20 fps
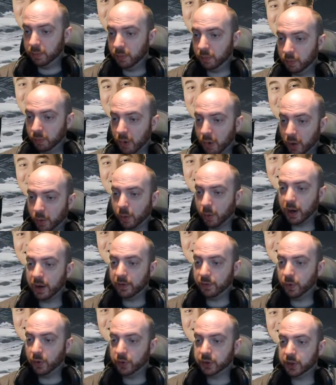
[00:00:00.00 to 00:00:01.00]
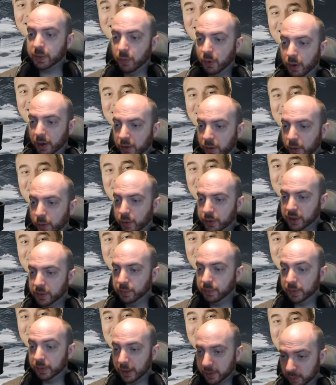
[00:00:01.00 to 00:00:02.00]
Microwave awesome, micro
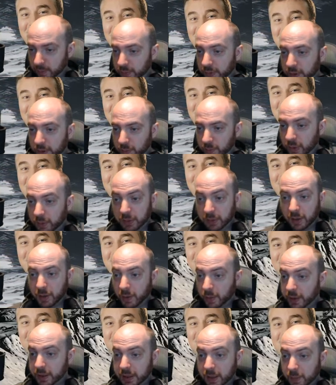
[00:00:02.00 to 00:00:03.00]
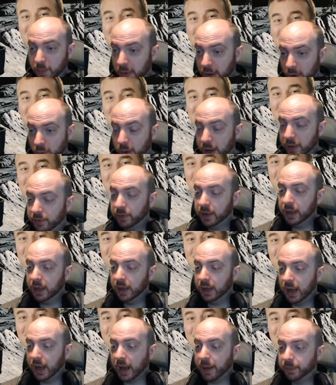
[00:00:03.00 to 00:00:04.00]
awesome. I don't know why I said microwave.
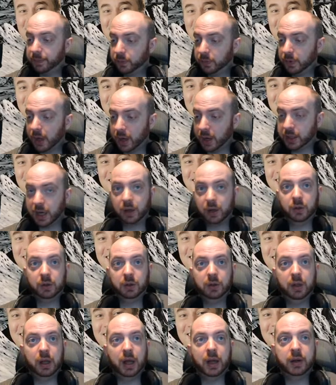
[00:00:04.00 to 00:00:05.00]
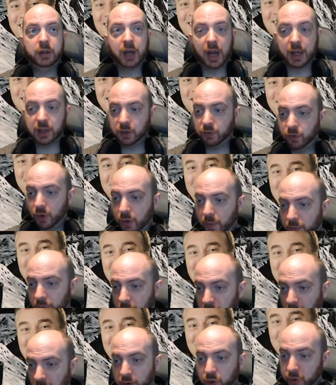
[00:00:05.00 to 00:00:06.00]
I check chats from
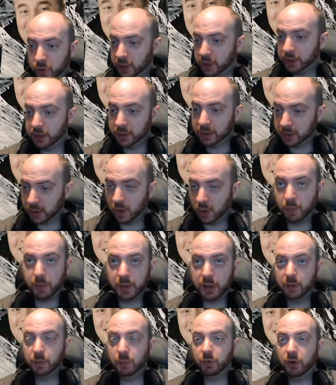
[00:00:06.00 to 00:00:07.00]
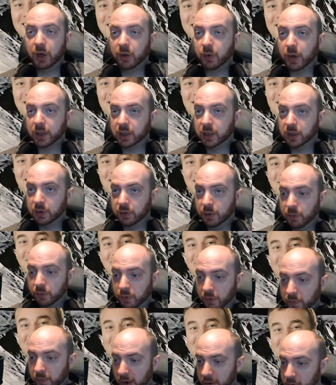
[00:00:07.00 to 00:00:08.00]
various sources, so we read questions
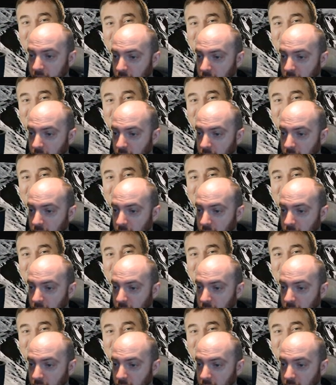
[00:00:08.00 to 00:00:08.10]
from various